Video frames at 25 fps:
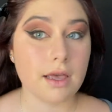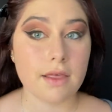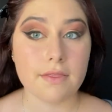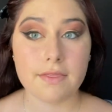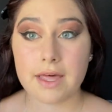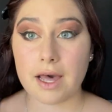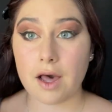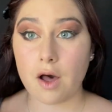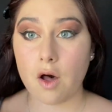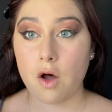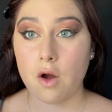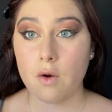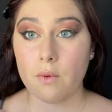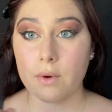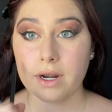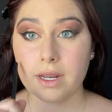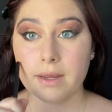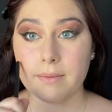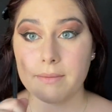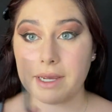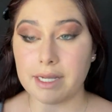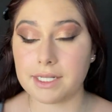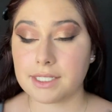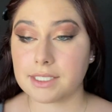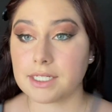That already
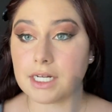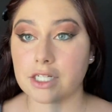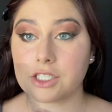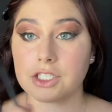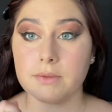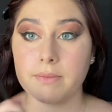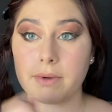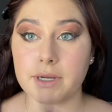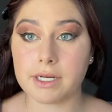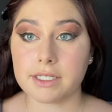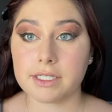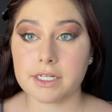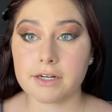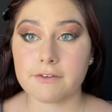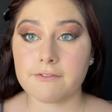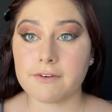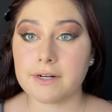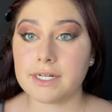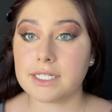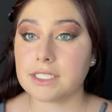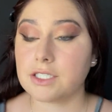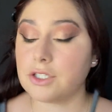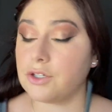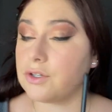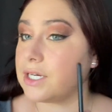made such a big
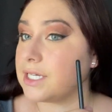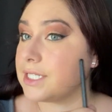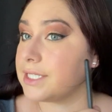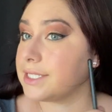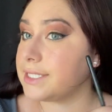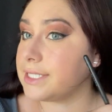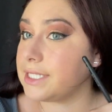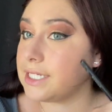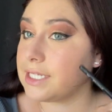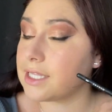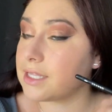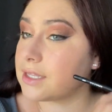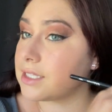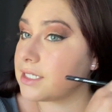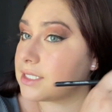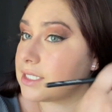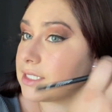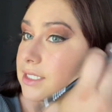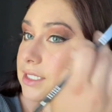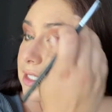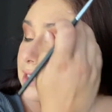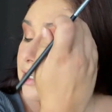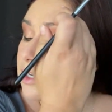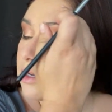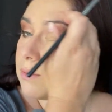difference. You can see that this is
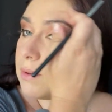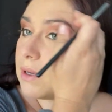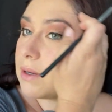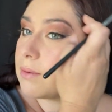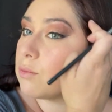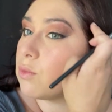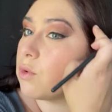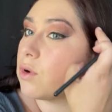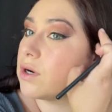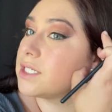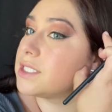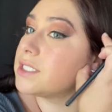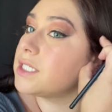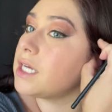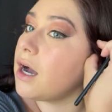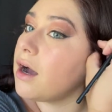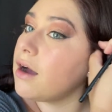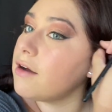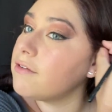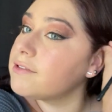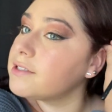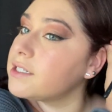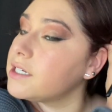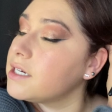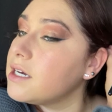a little bit more
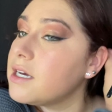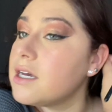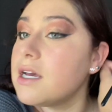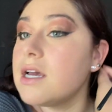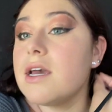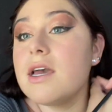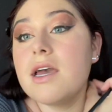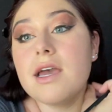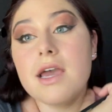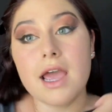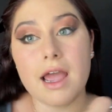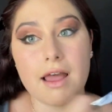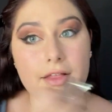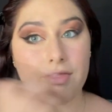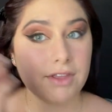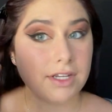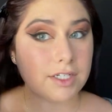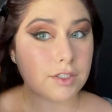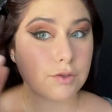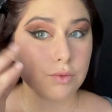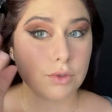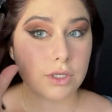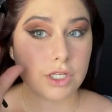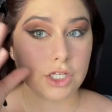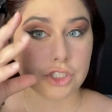soft, and
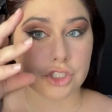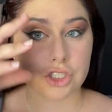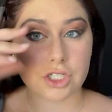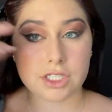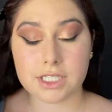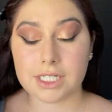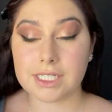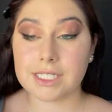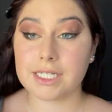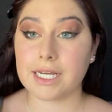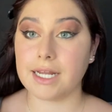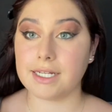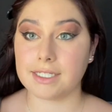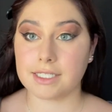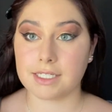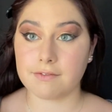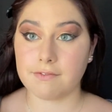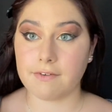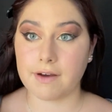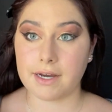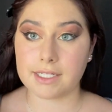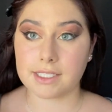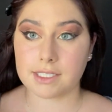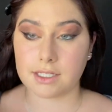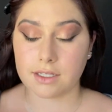this really just
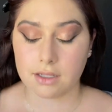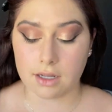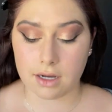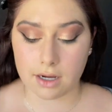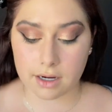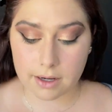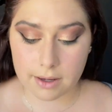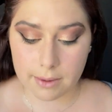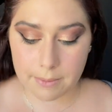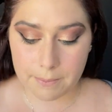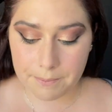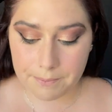intensifies the look.